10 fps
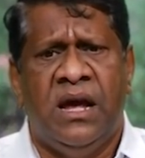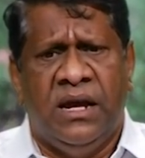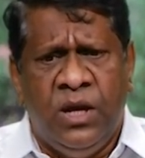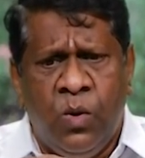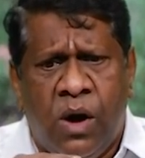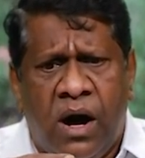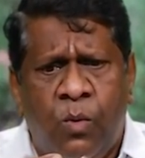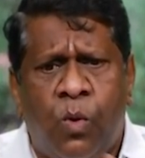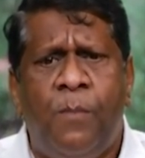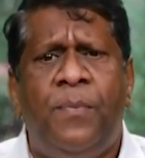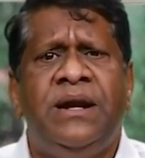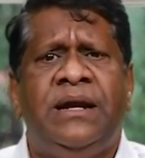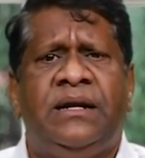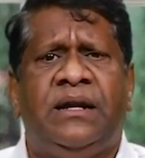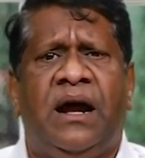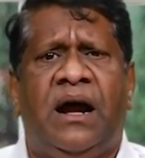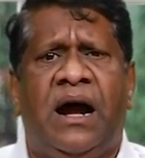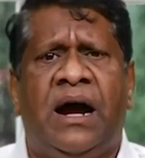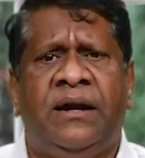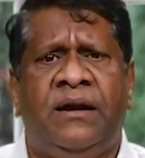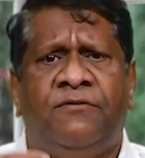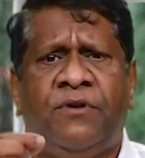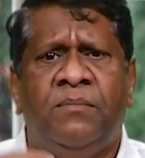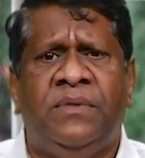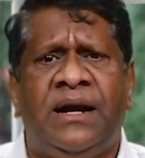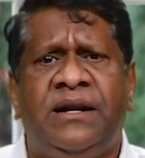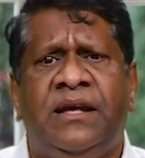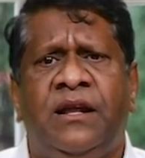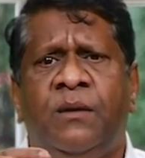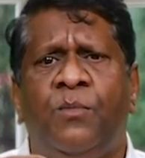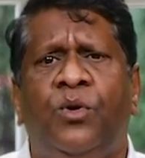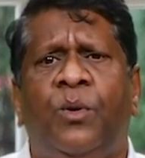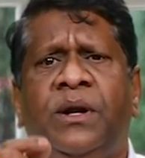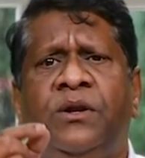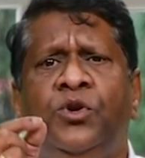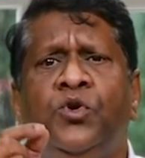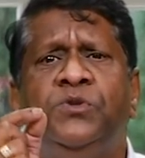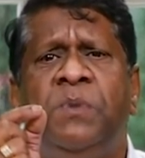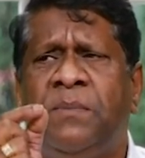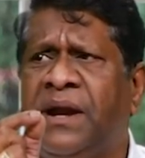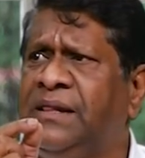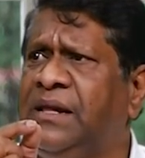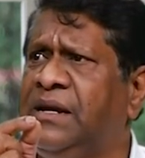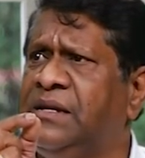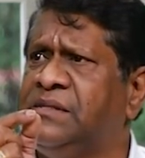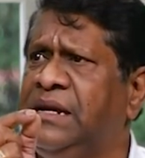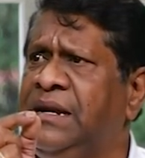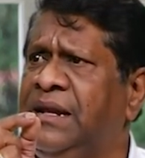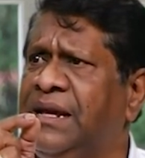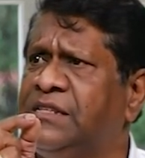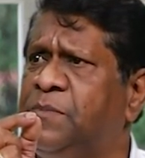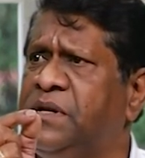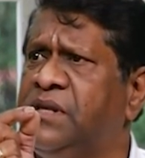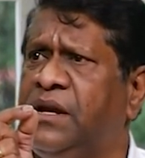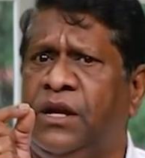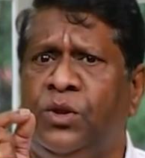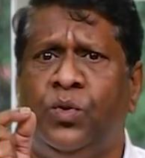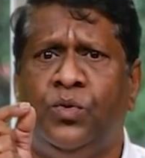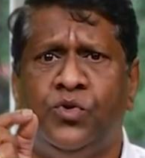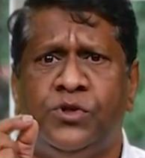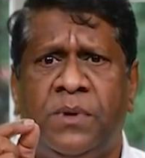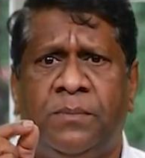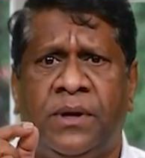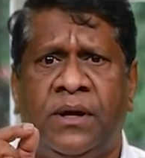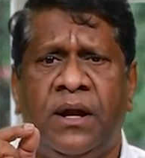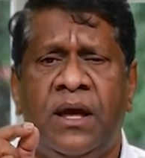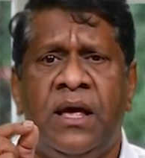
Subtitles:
He opened it, and from that he removed one newspaper. I think it is Indian Express or Hindu newspaper